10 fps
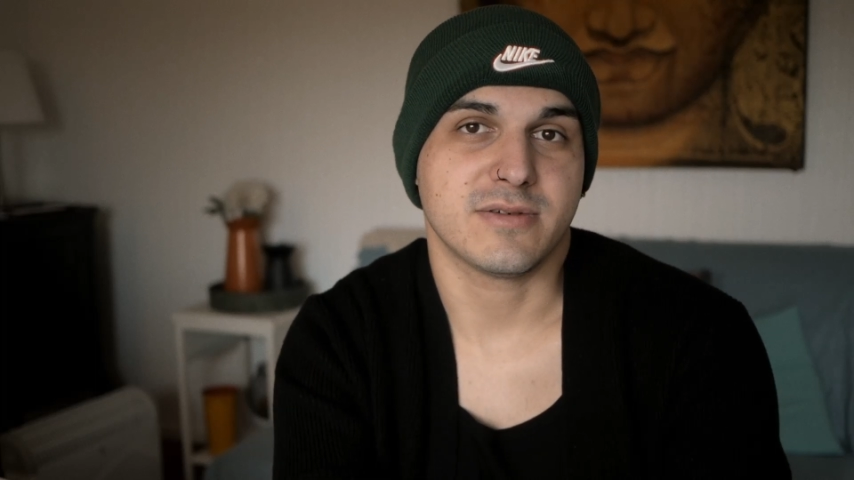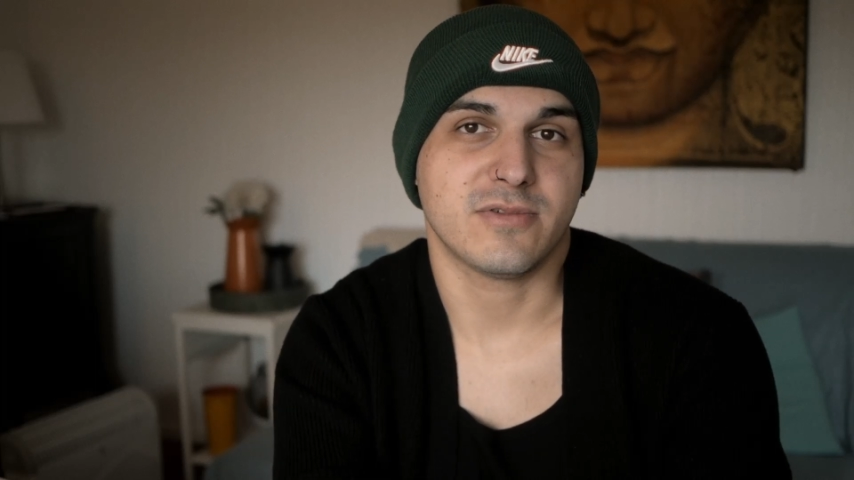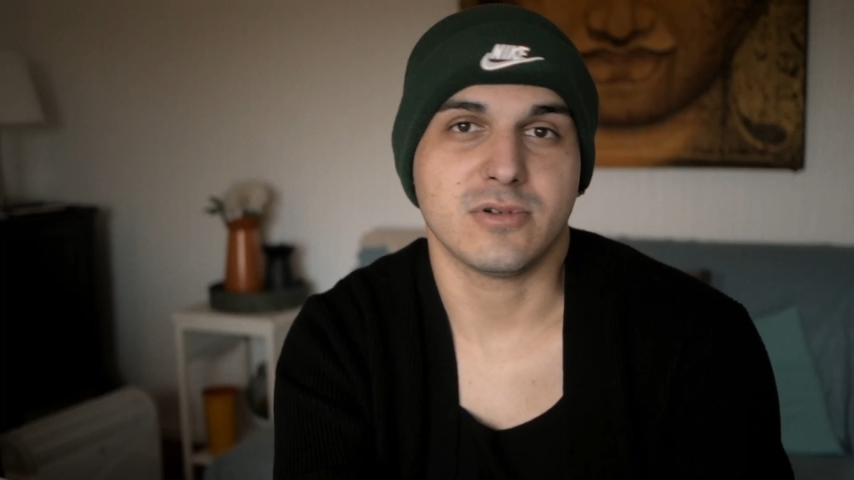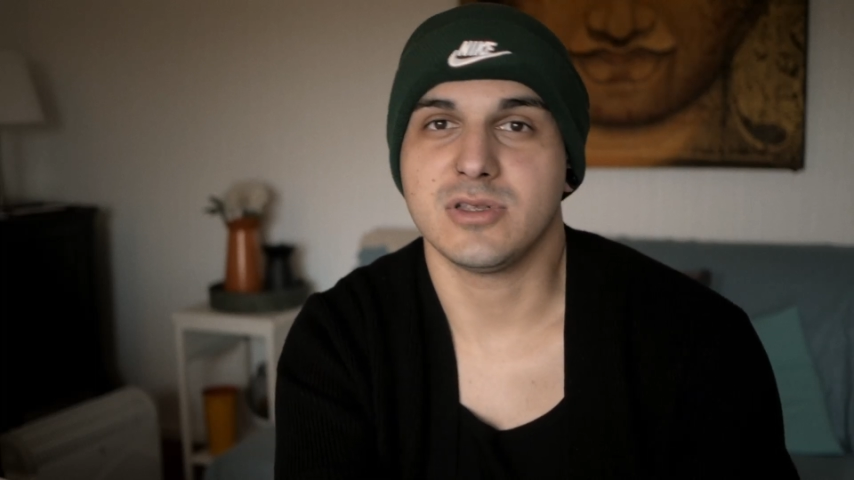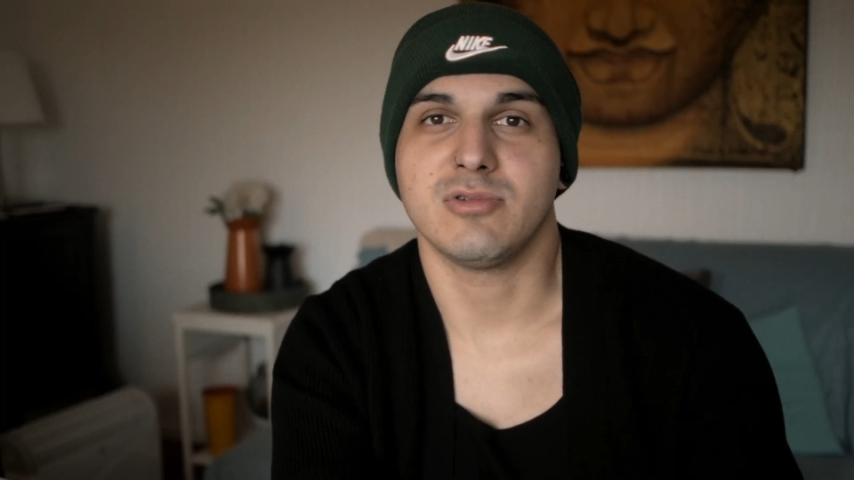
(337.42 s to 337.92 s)

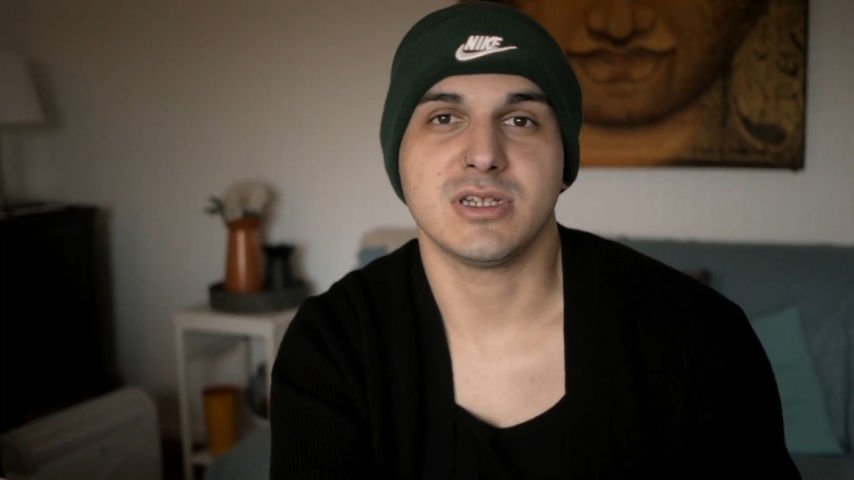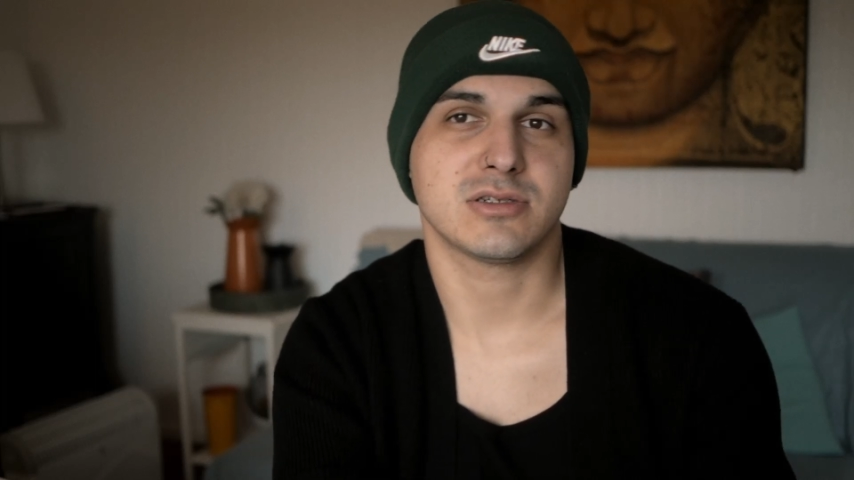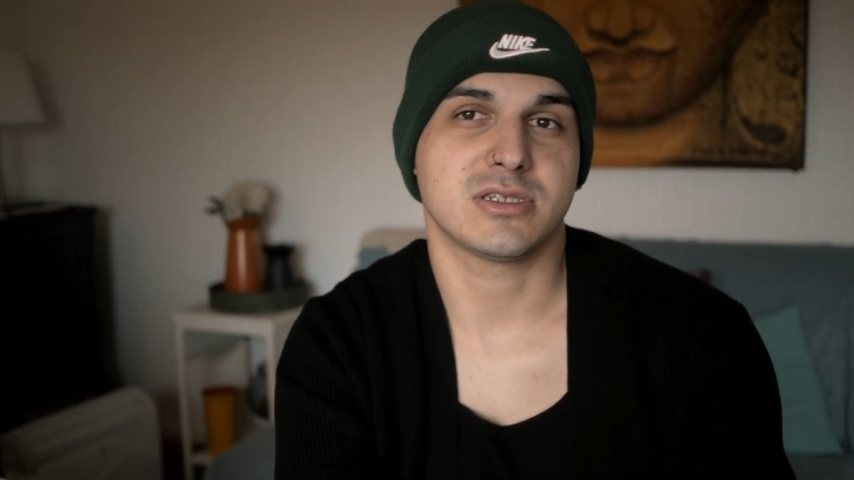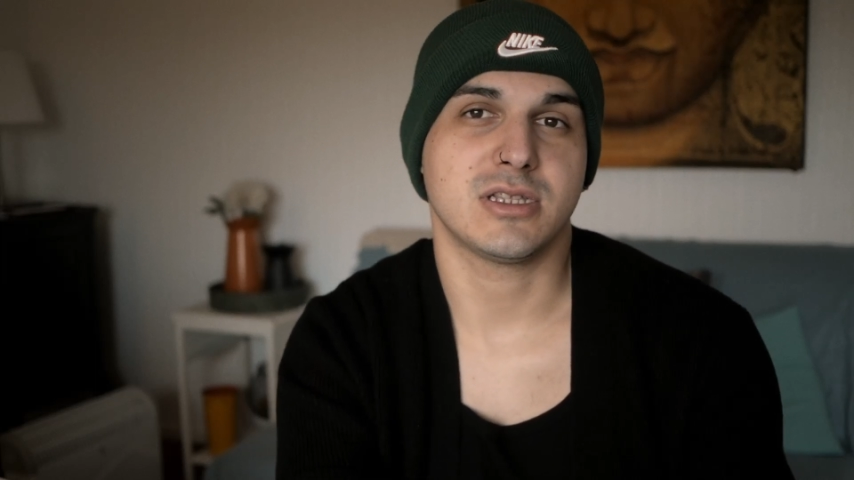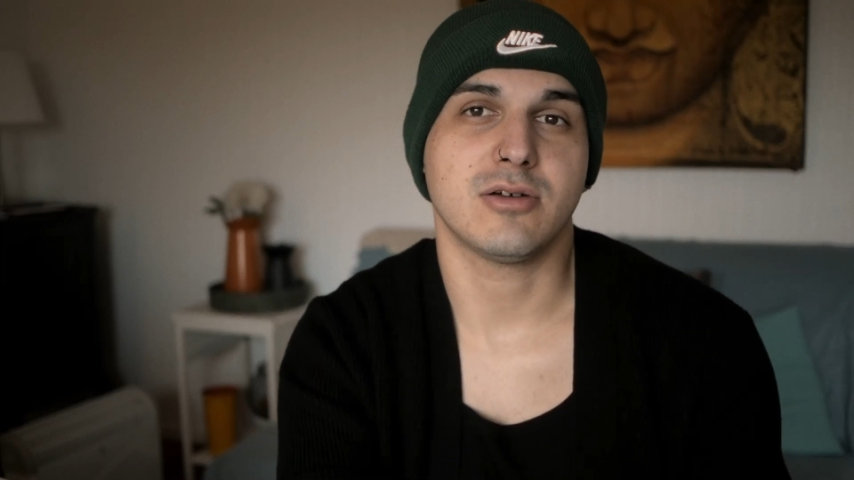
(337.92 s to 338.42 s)
for all the
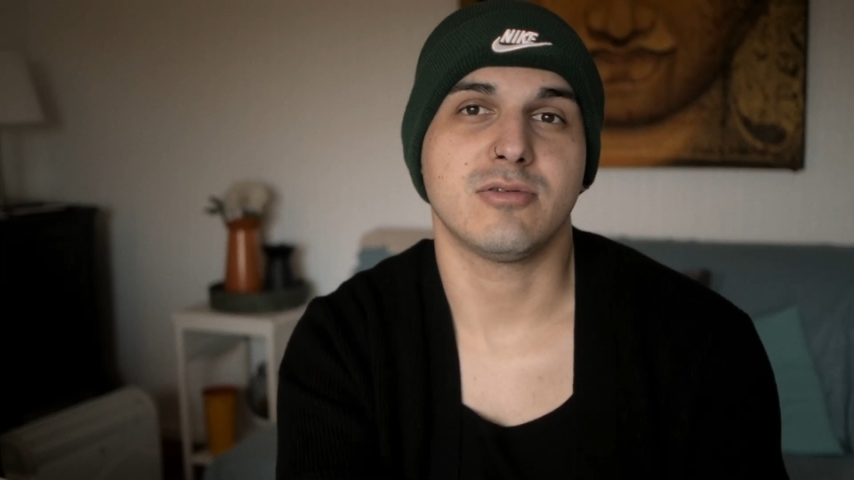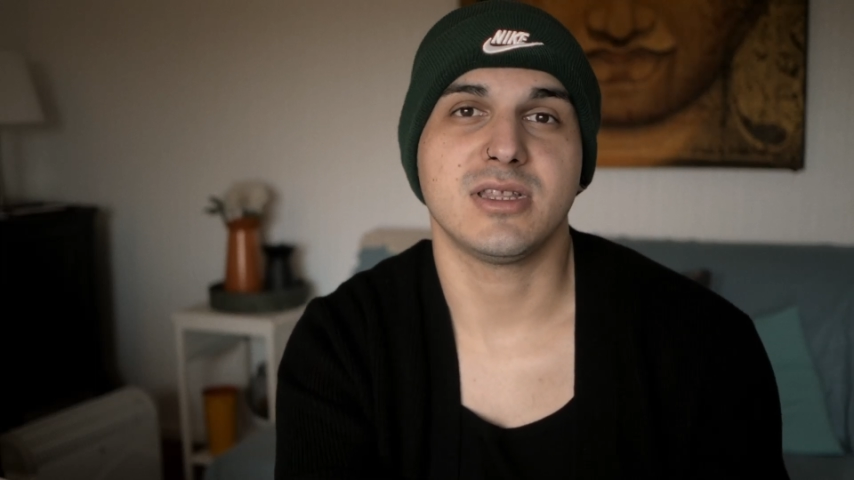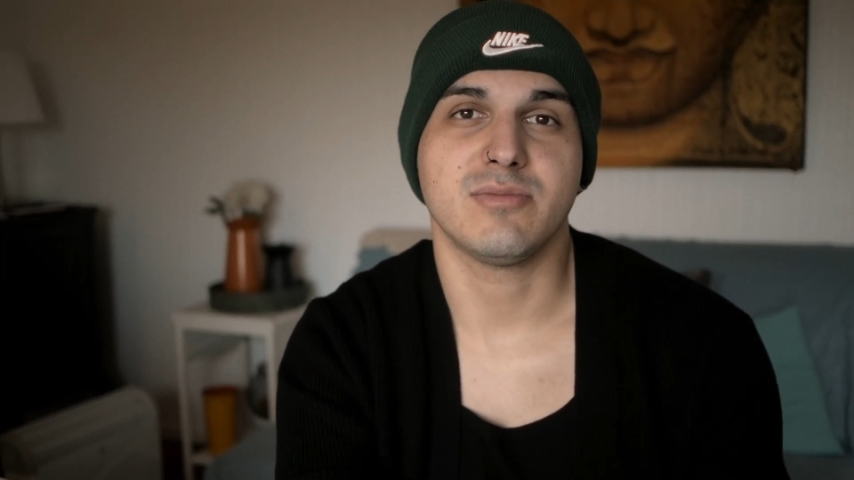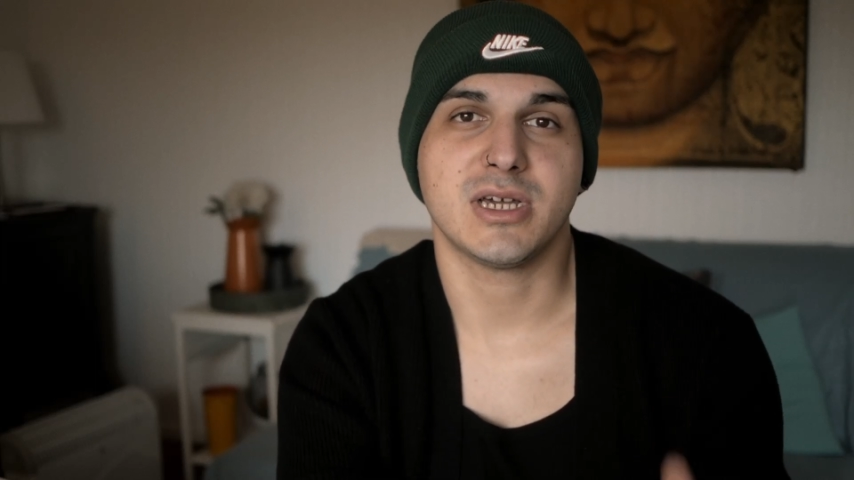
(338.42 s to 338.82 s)
reasons that I already